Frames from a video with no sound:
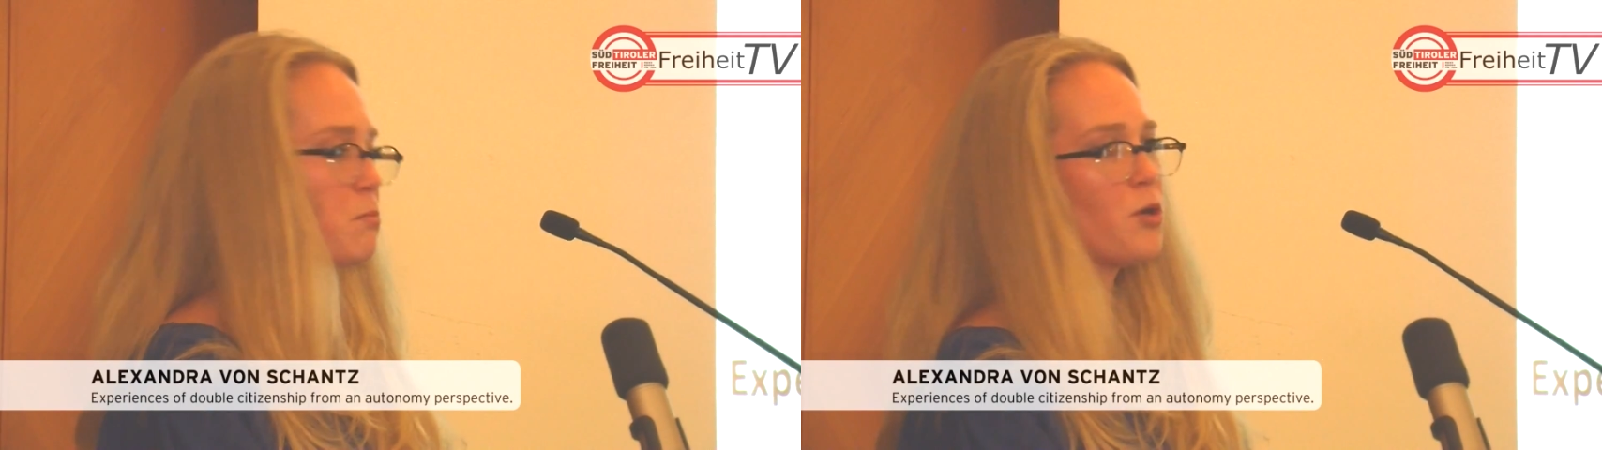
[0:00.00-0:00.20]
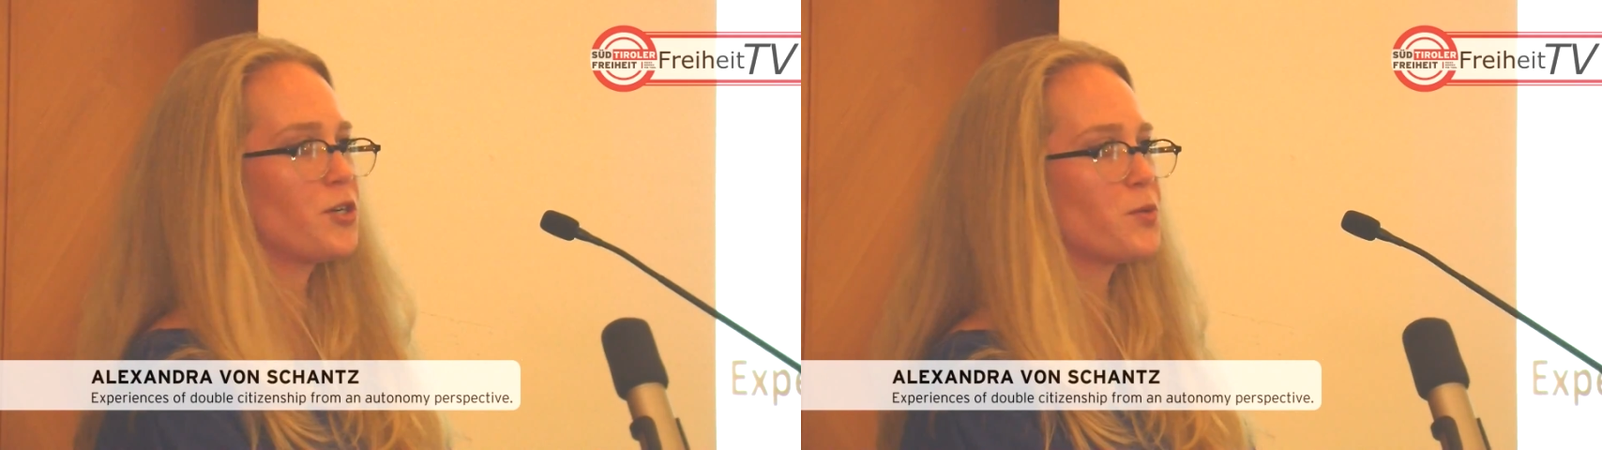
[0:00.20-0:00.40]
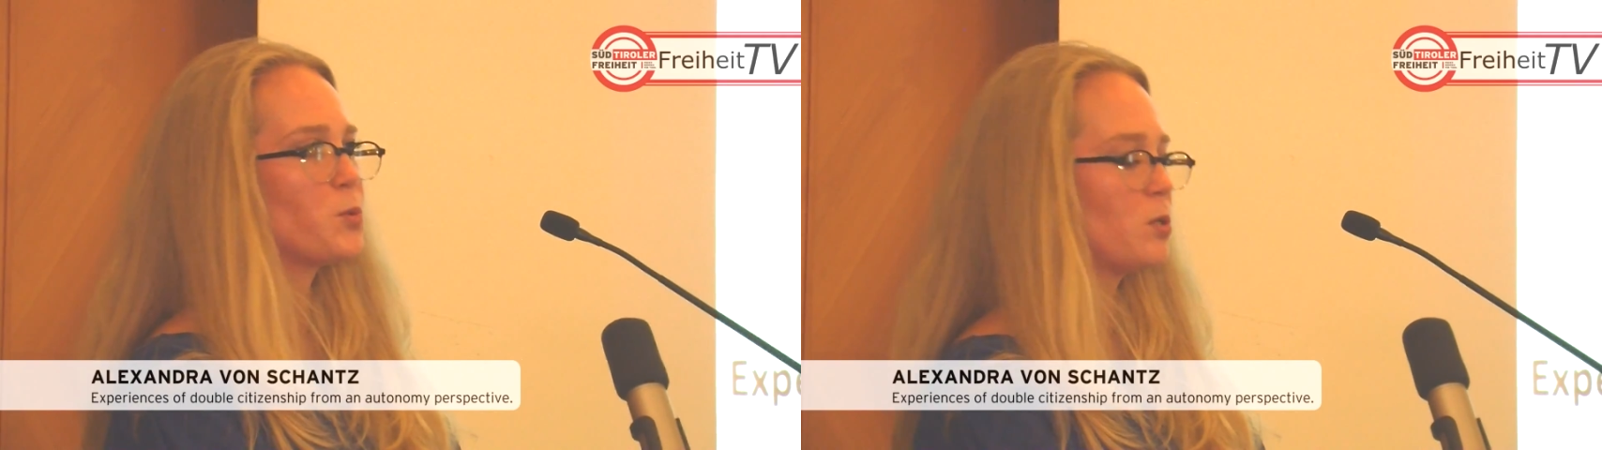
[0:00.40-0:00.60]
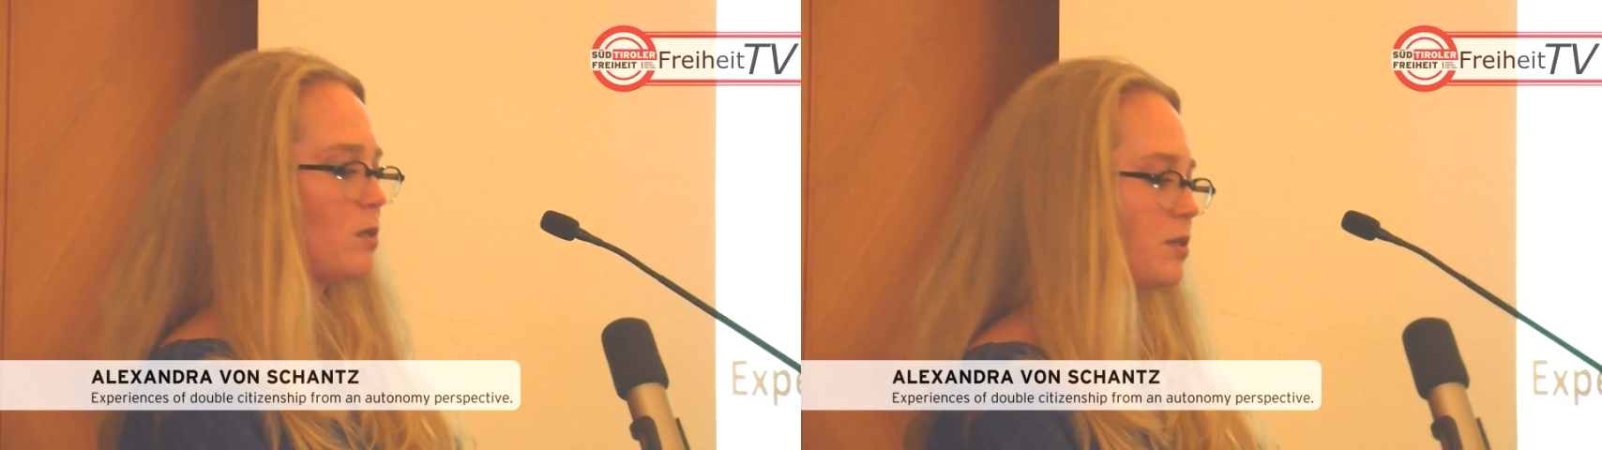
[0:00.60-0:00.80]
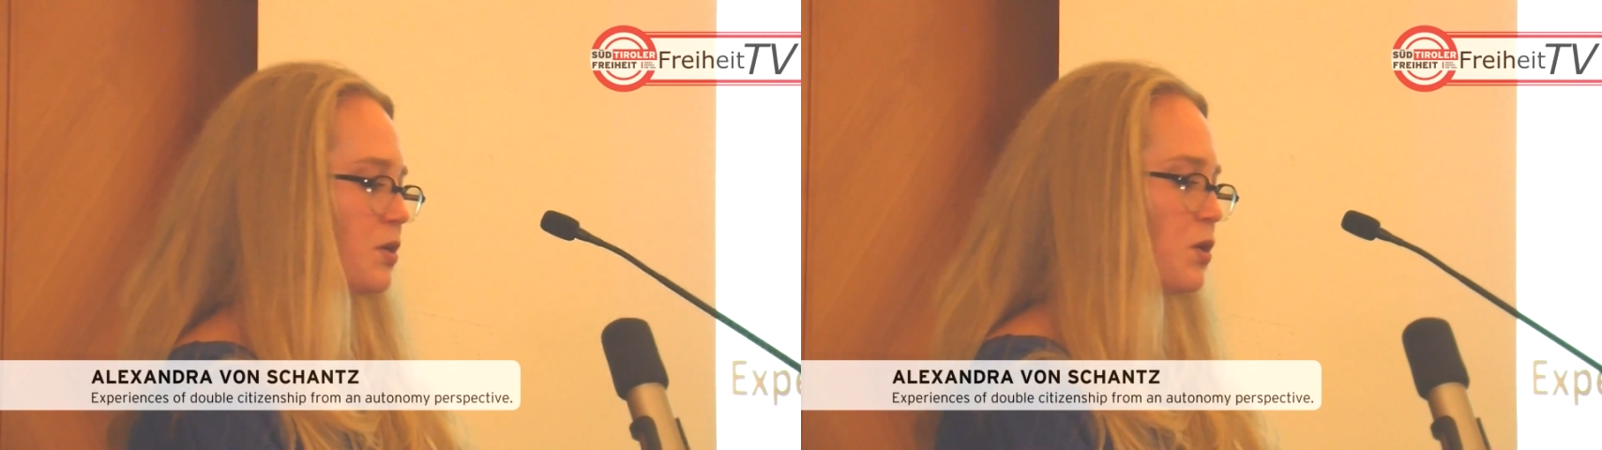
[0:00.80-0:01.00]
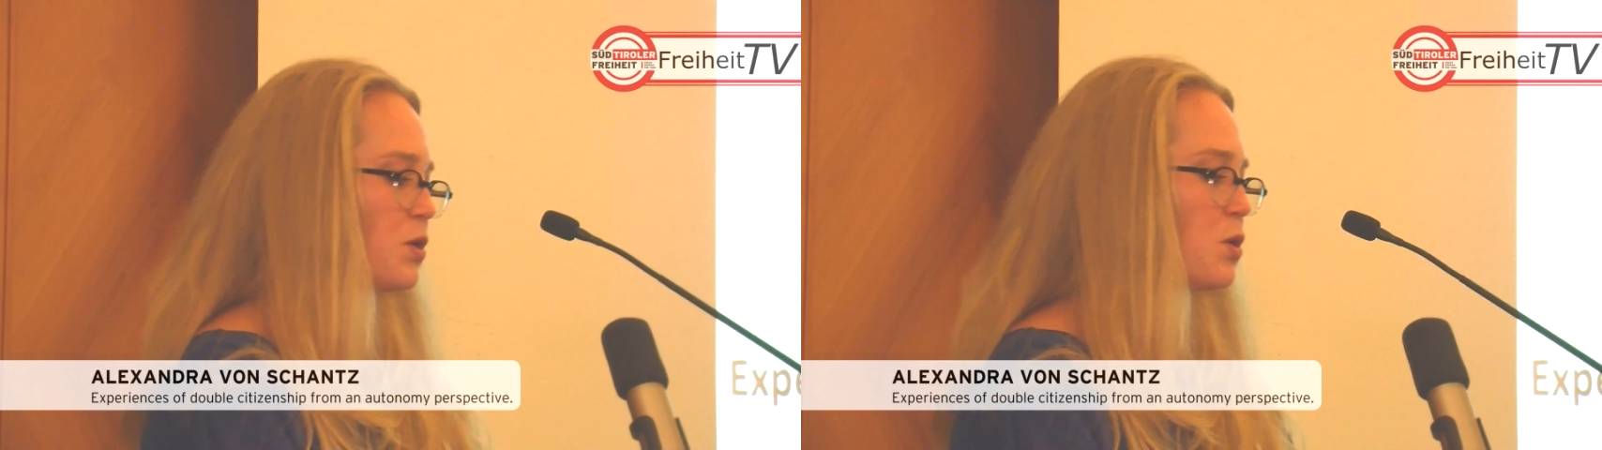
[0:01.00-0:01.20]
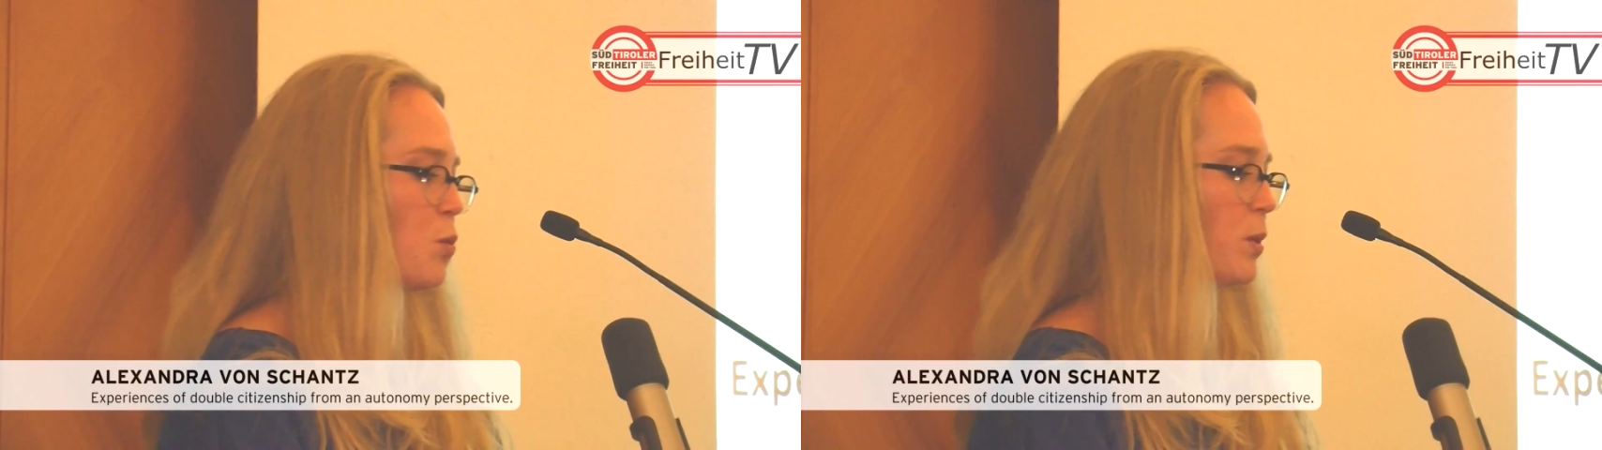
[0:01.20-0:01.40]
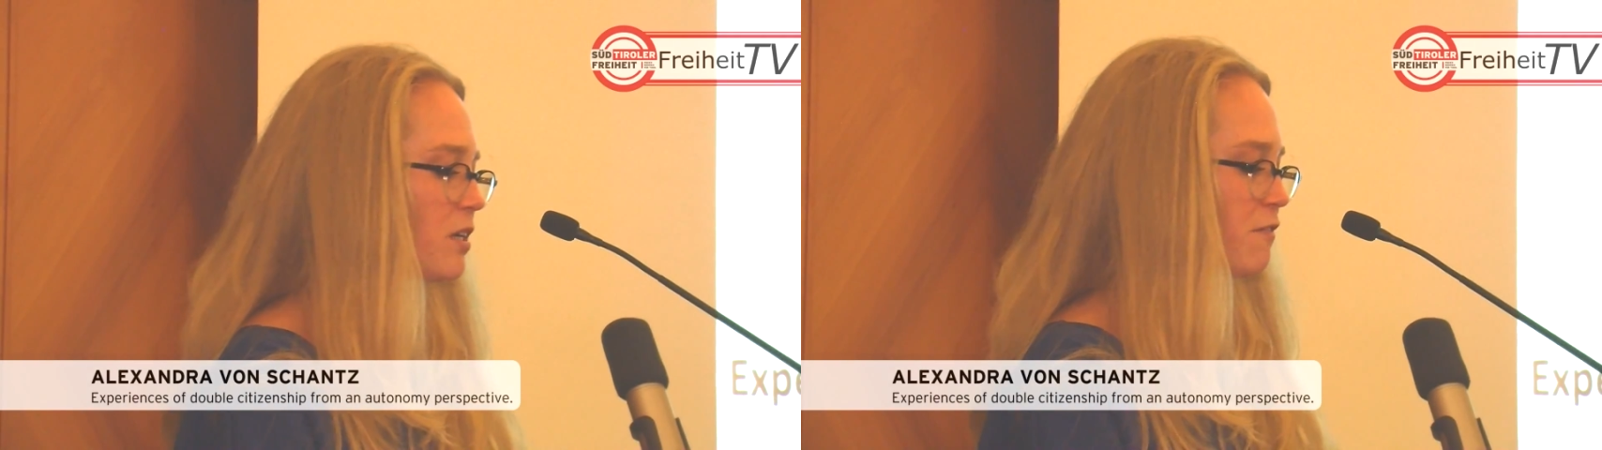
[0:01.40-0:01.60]
modern world,
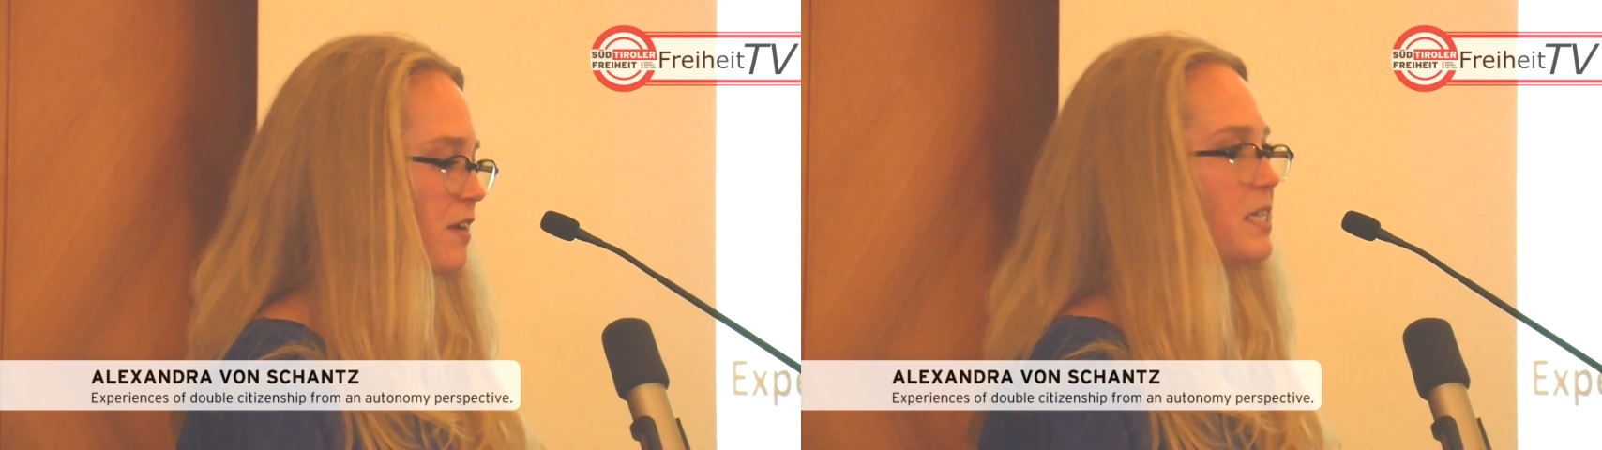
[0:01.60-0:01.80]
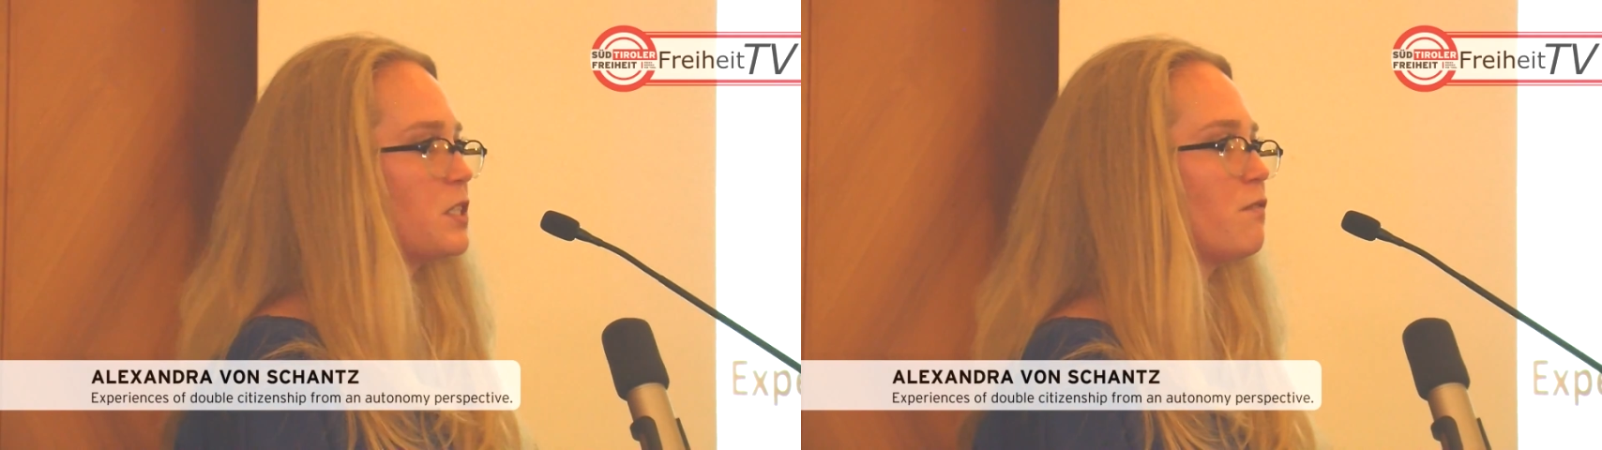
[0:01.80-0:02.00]
we are faced